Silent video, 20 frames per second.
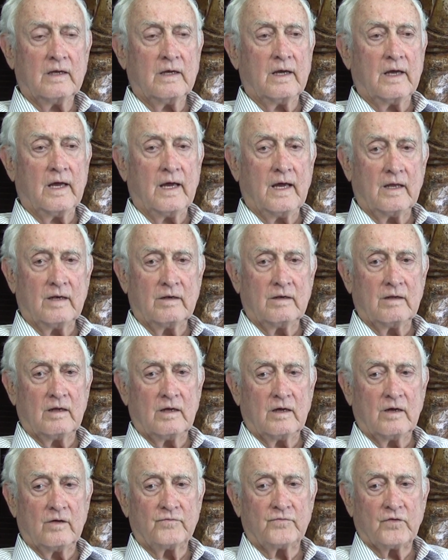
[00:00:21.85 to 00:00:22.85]
And
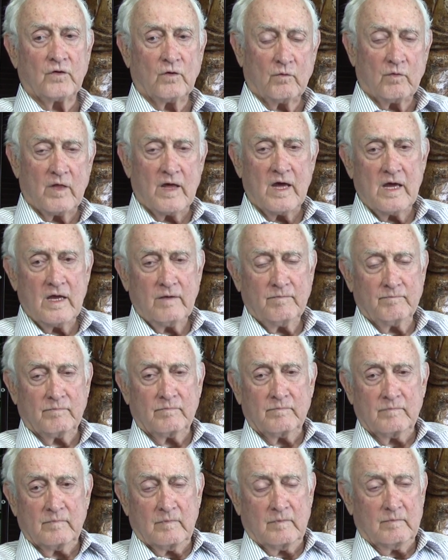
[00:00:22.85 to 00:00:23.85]
uh, so they
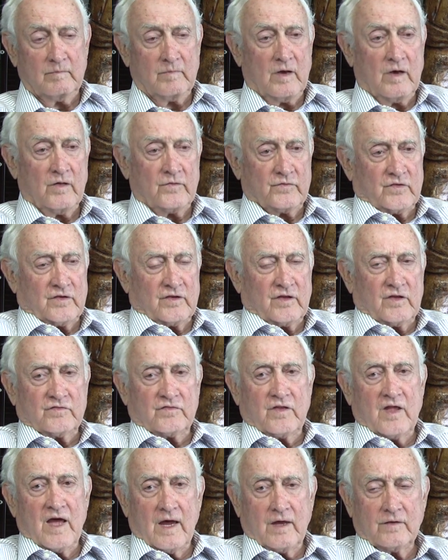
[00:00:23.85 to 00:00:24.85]
hustled us
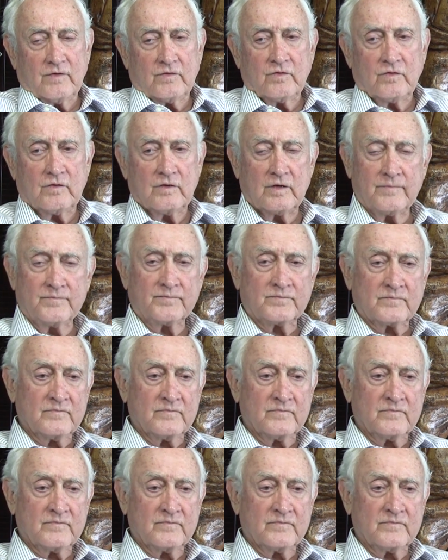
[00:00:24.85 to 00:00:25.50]
down to, the,